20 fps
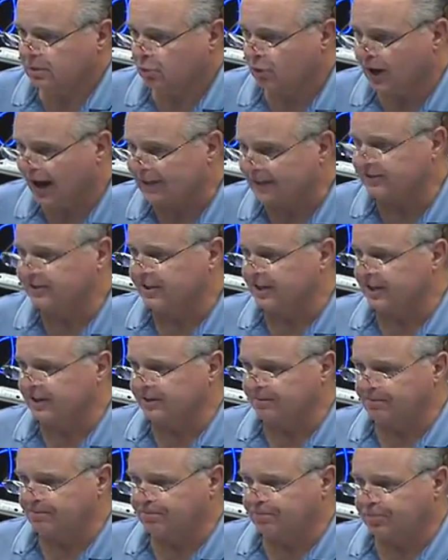We're
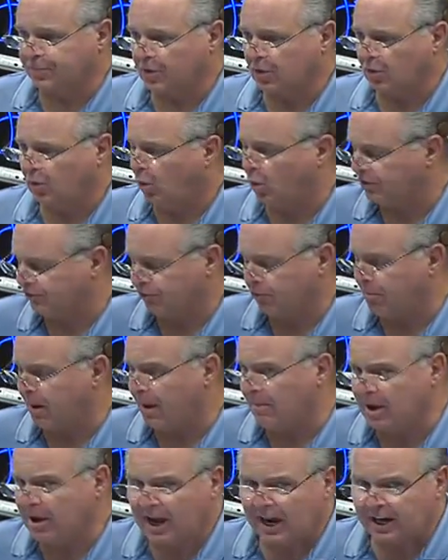asking, what's
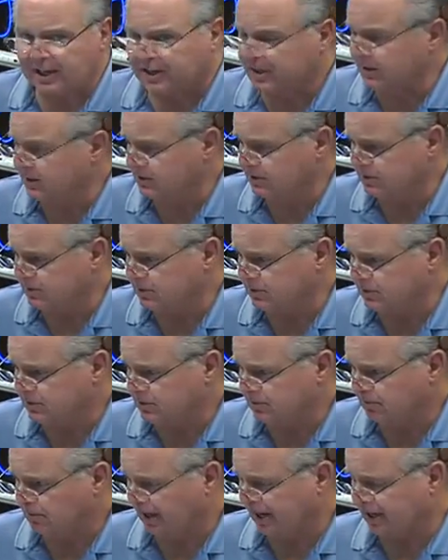Obama hiding
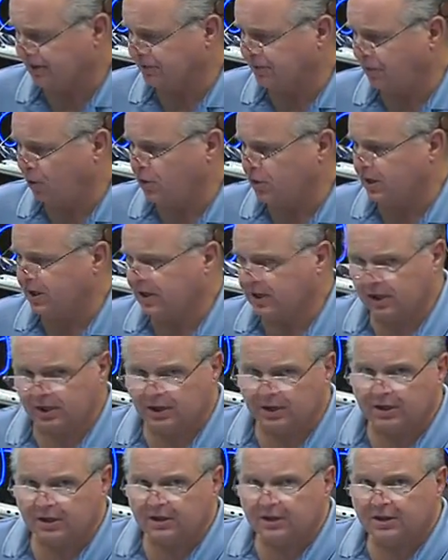by invoking
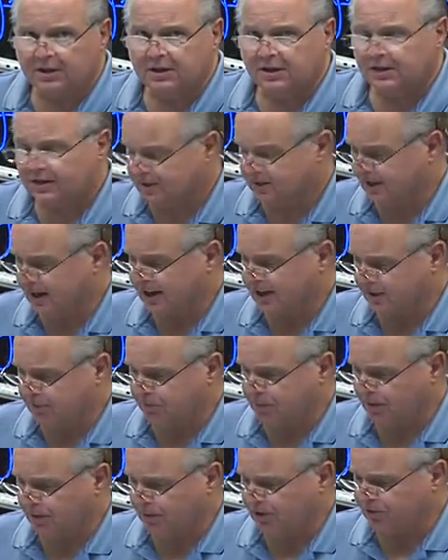
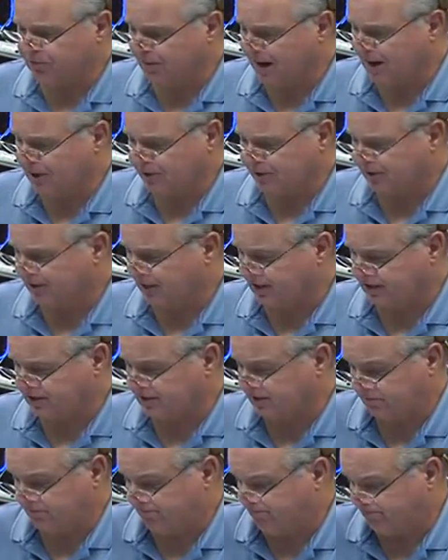executive privilege? Boehner
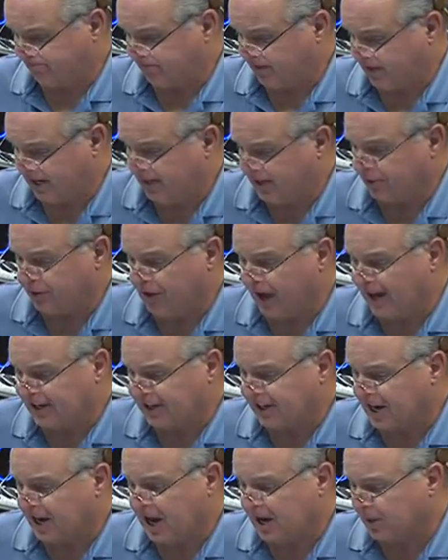says either
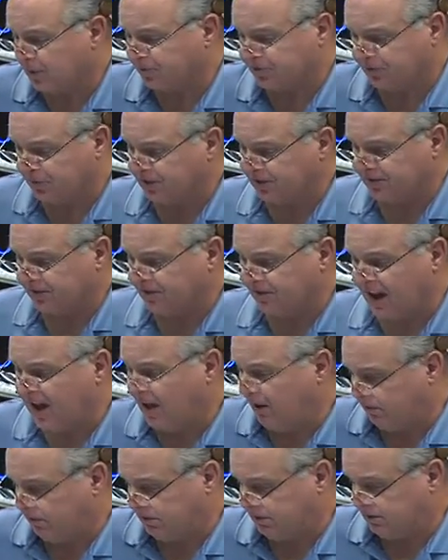lied to Congress or he's
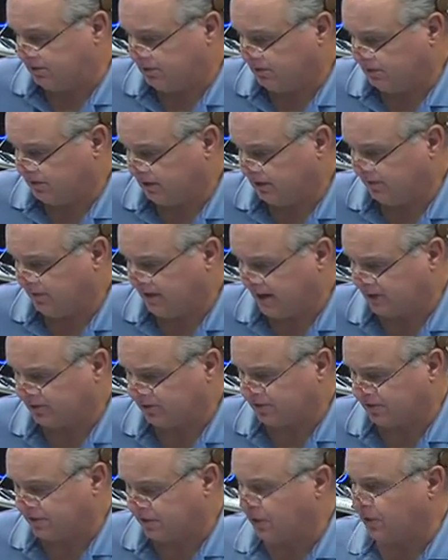involved in
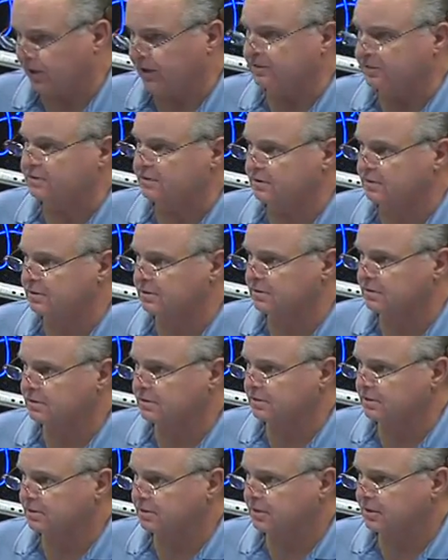Fast and Furious.
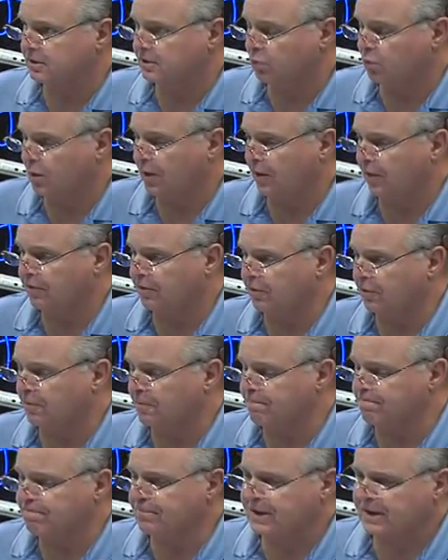One of the
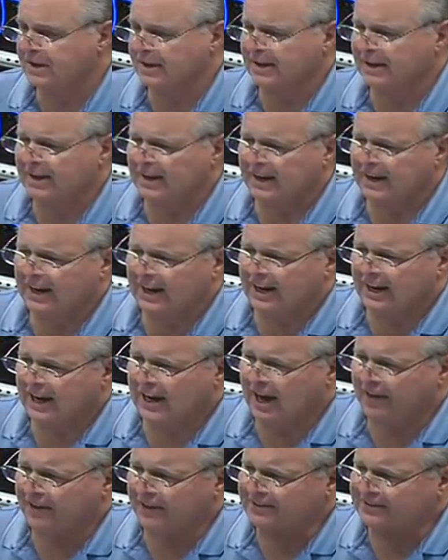two.
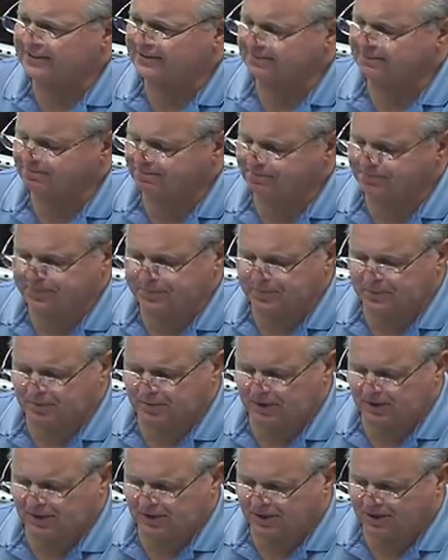Now, this
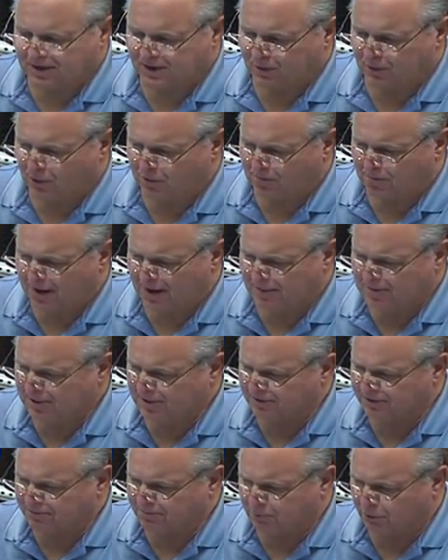thing with Obama
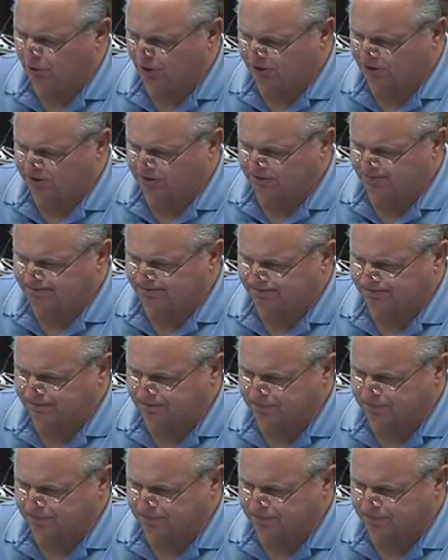and his books,